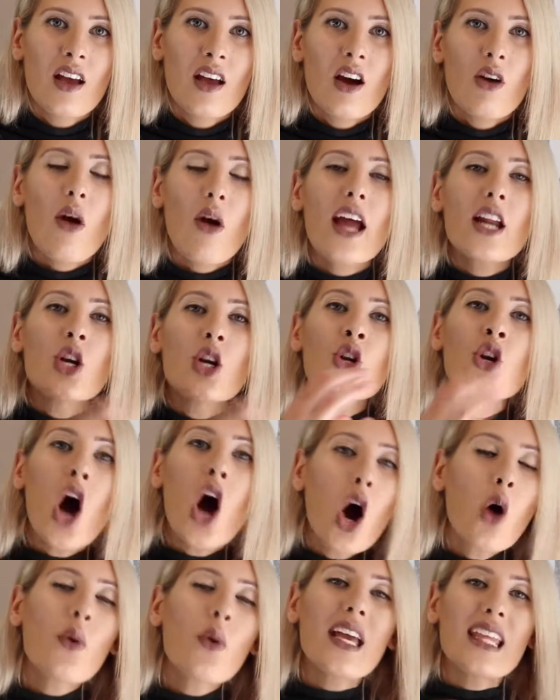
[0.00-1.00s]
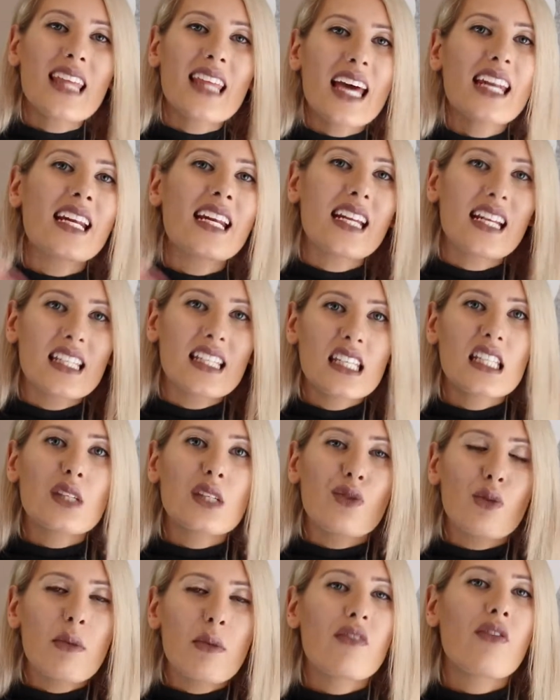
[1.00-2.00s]
All right, knowing that it exists
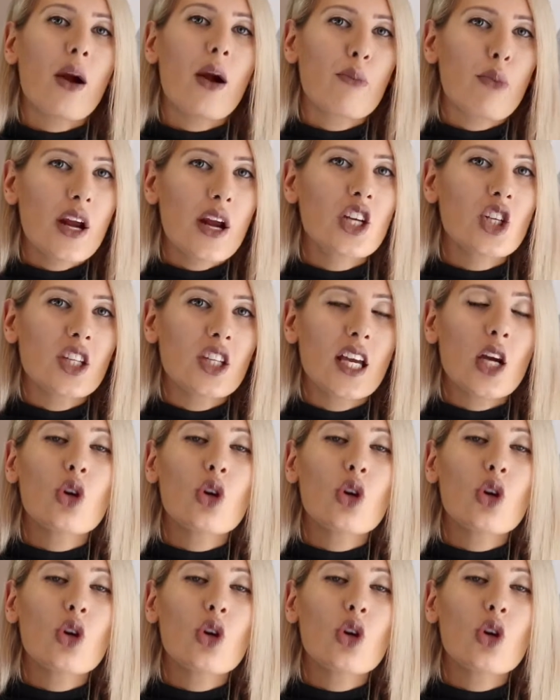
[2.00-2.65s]
for me vibrationally,